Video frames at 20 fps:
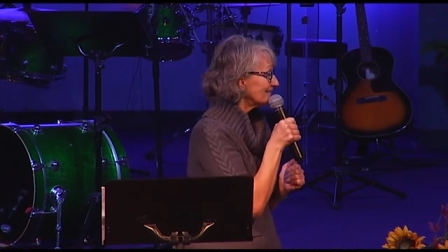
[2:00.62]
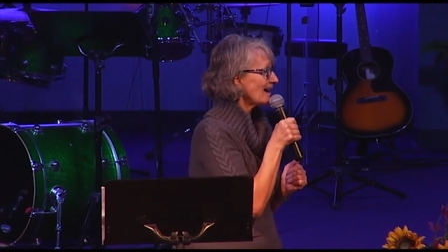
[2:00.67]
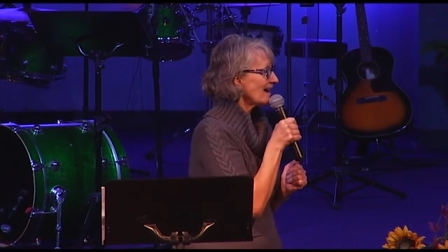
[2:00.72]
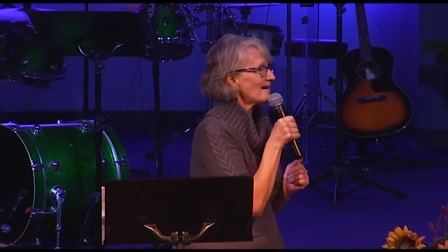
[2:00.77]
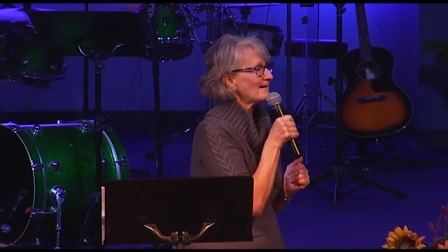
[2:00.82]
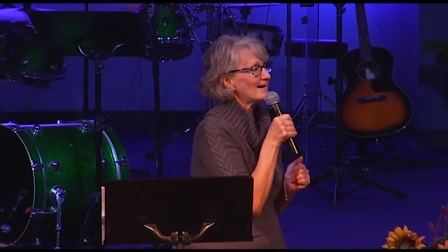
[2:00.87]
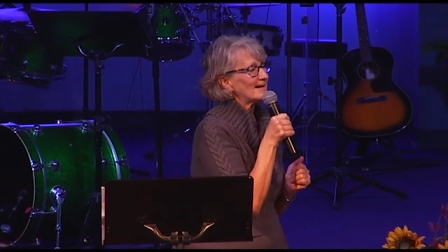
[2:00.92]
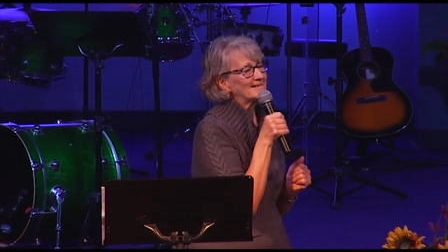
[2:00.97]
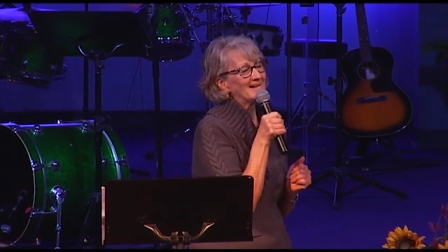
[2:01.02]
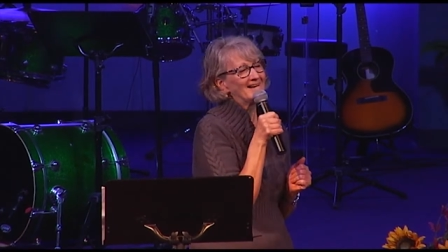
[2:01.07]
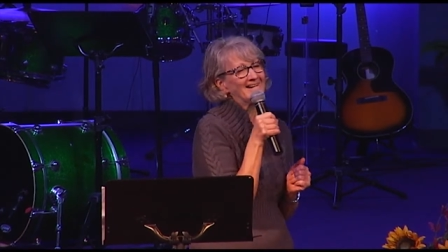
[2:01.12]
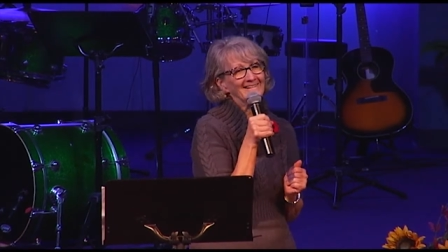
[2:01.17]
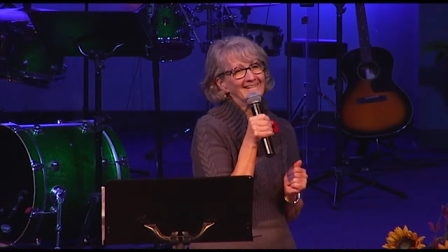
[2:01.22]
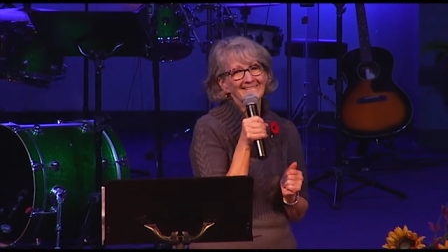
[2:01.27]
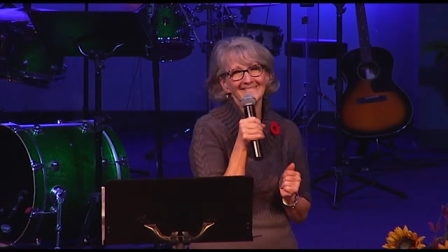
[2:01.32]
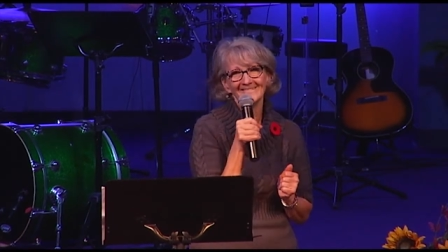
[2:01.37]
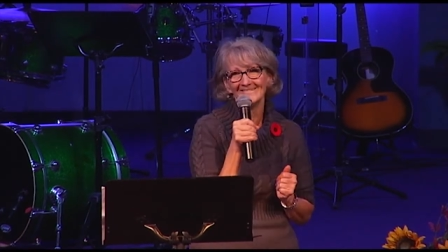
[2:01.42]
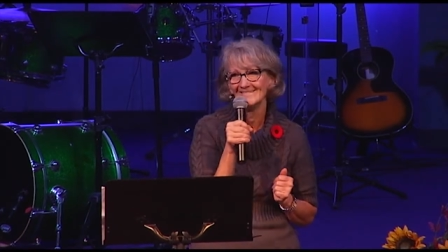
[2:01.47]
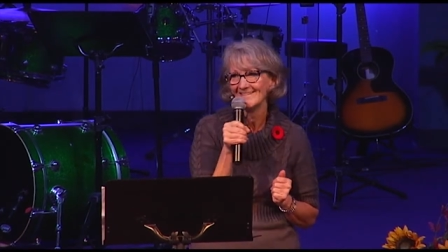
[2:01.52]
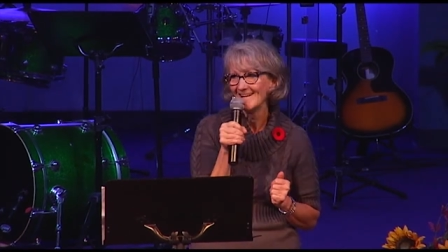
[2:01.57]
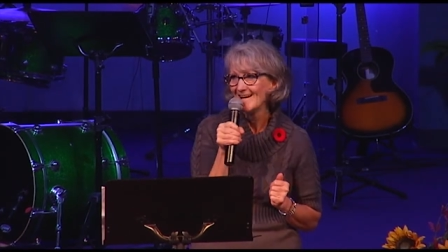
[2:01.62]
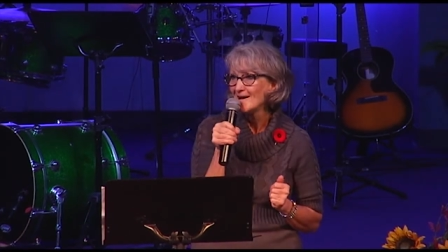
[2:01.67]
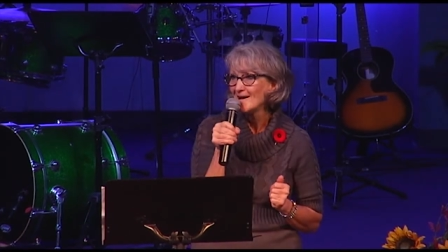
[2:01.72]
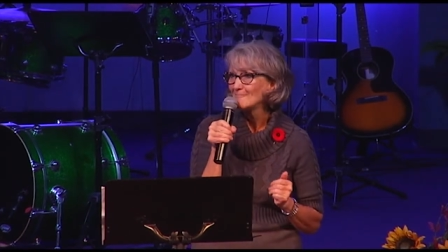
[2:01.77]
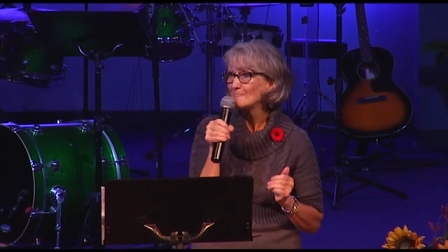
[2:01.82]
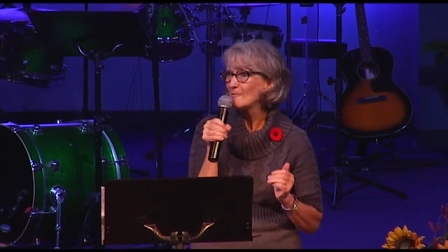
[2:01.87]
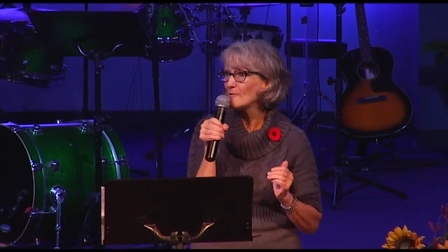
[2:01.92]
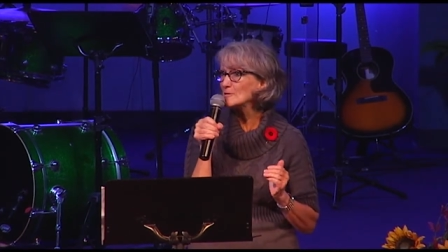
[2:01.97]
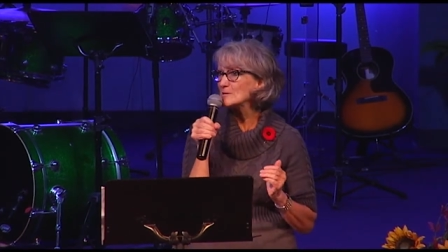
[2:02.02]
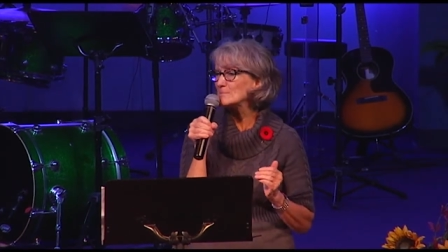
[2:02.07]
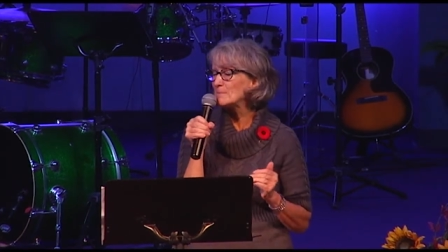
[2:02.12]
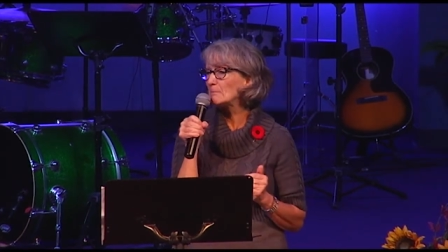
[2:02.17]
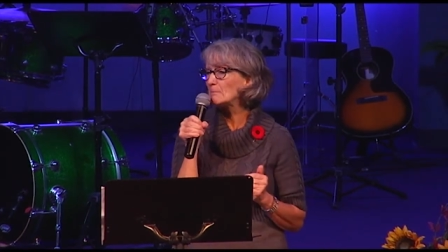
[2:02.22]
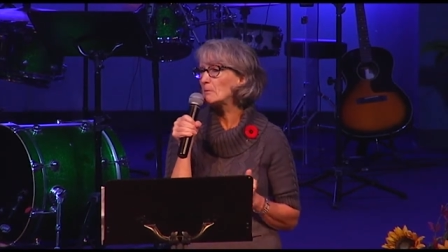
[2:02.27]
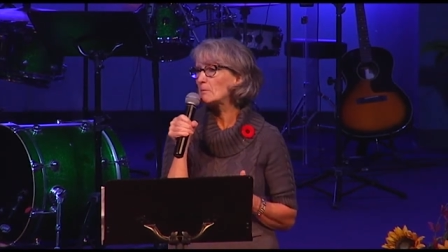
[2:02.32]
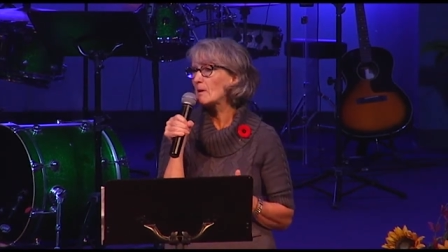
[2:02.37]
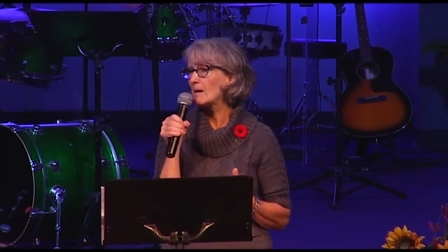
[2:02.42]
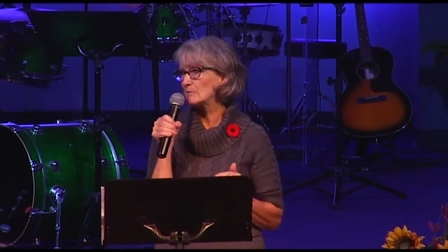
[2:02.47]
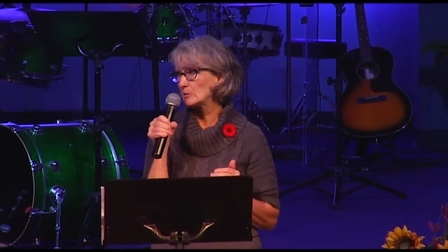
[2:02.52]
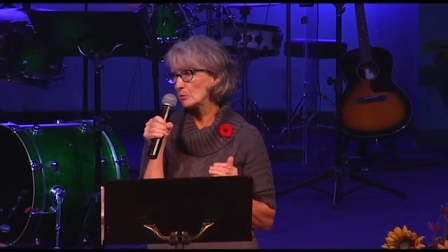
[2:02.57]
Now, I know most people
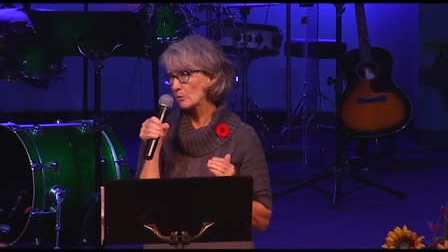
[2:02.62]
probably